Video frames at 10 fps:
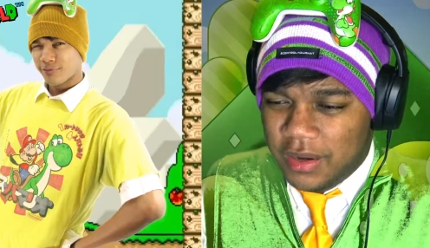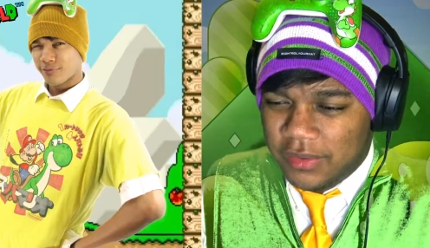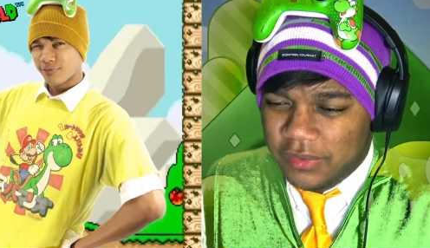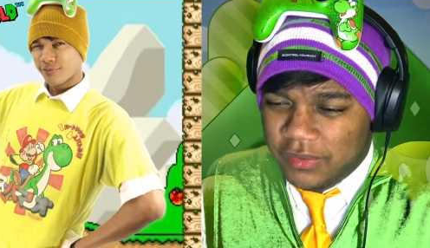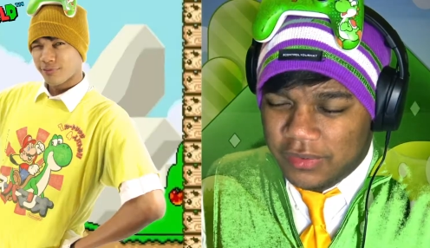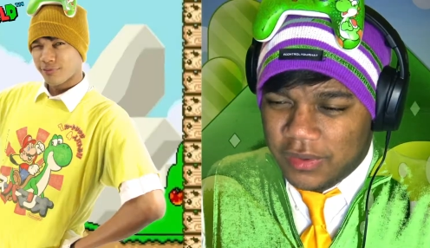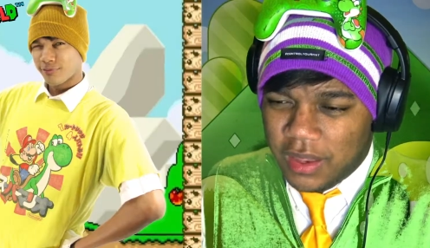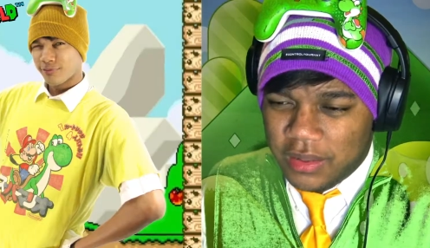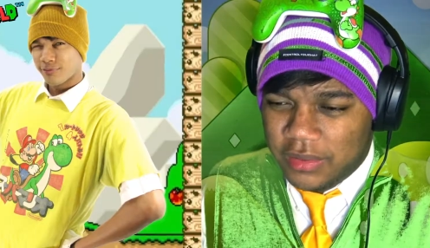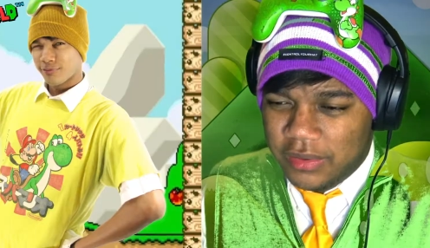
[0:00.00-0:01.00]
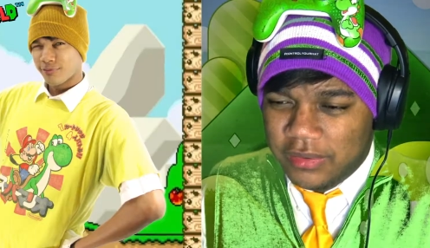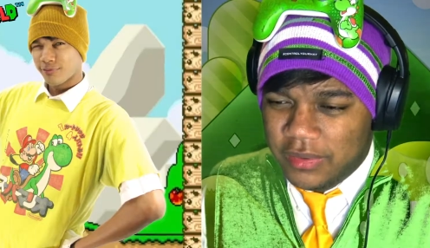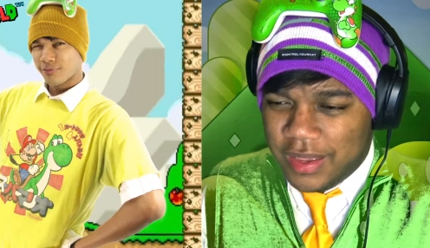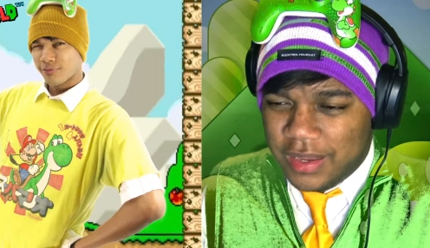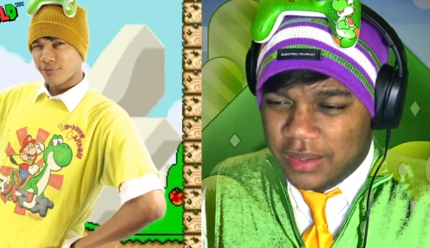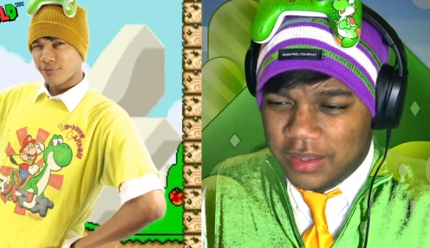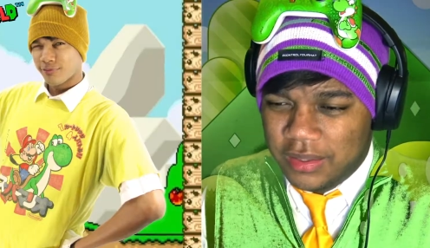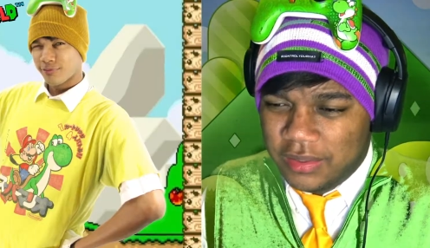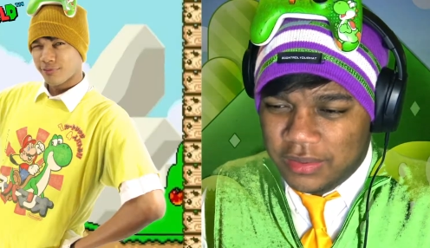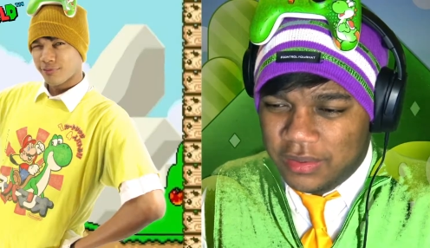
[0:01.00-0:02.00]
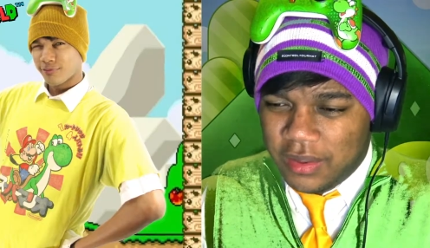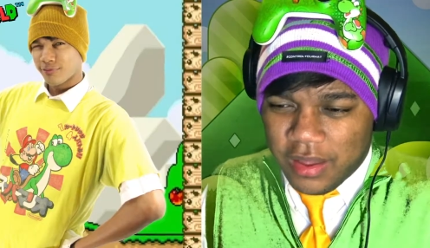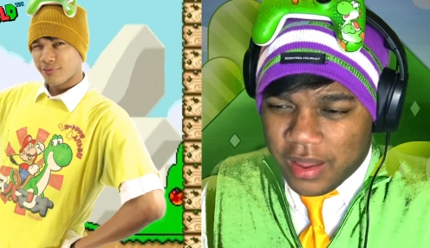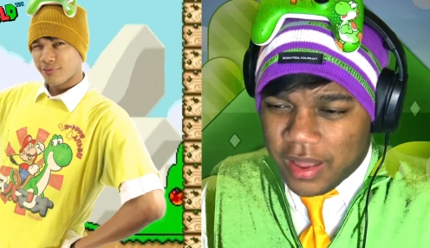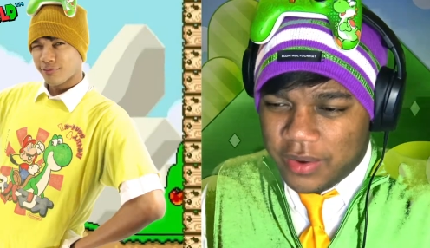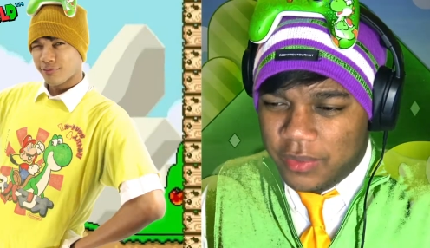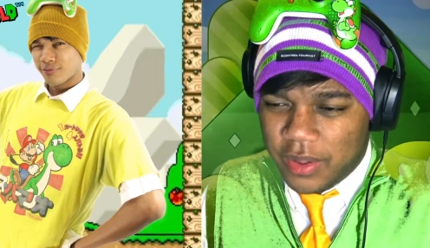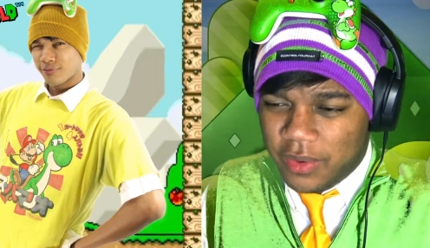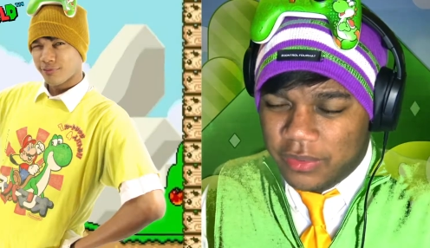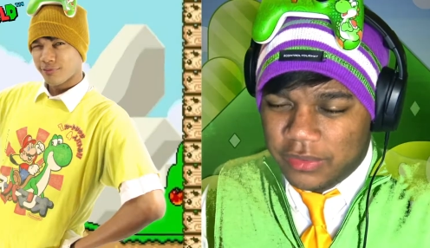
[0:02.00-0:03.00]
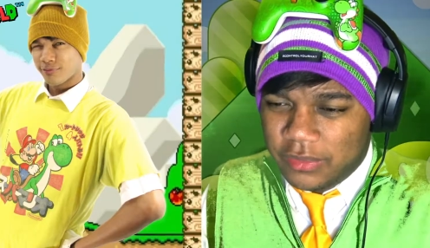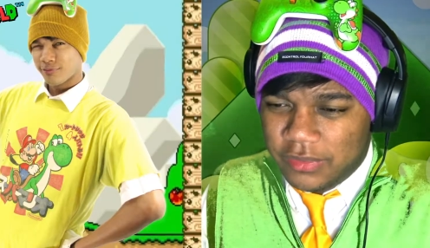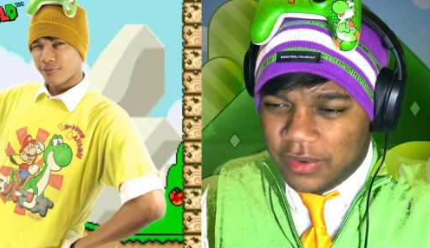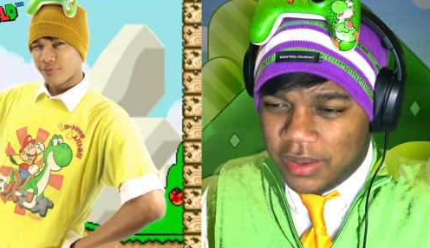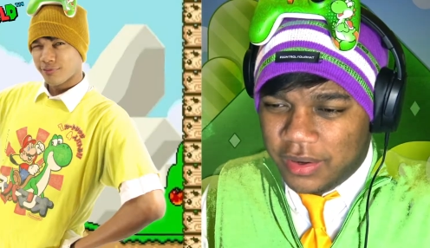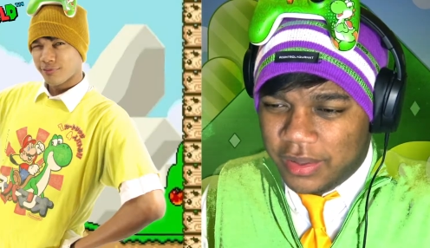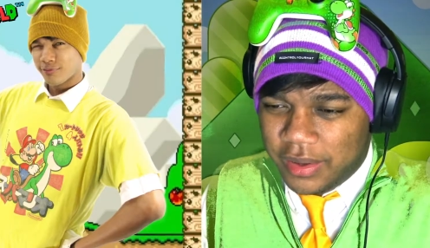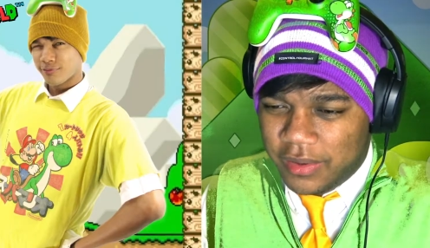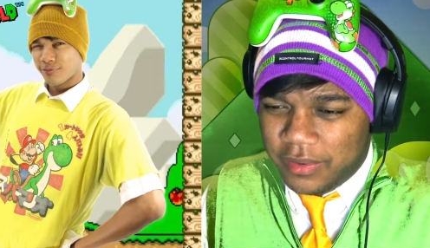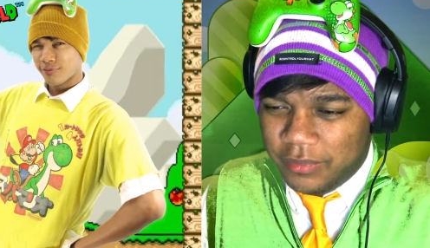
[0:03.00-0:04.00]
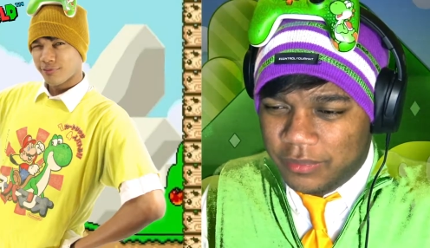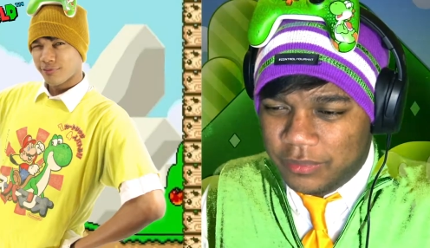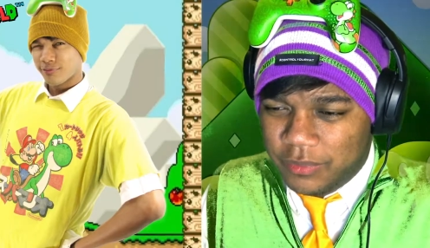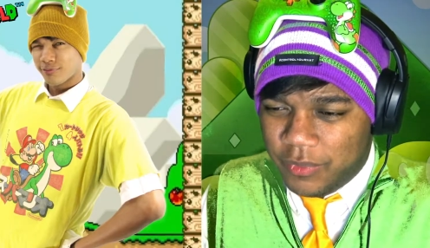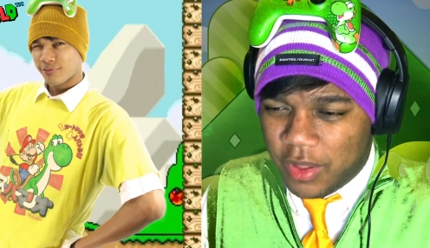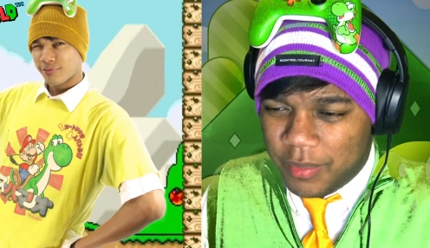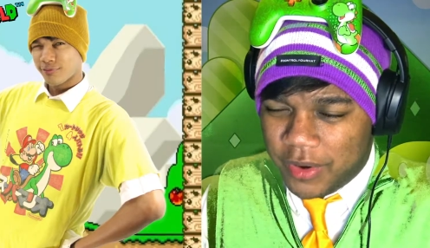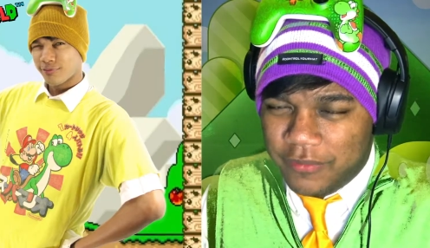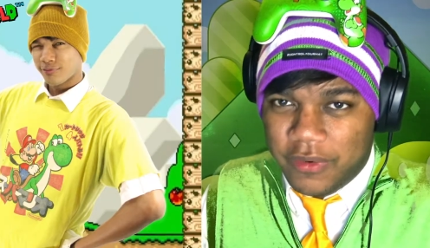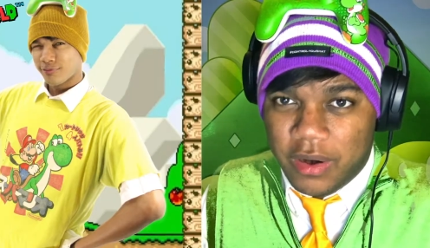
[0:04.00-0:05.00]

Speaker 1: It also just kind of looks like, I don't know, this was done in like a Walmart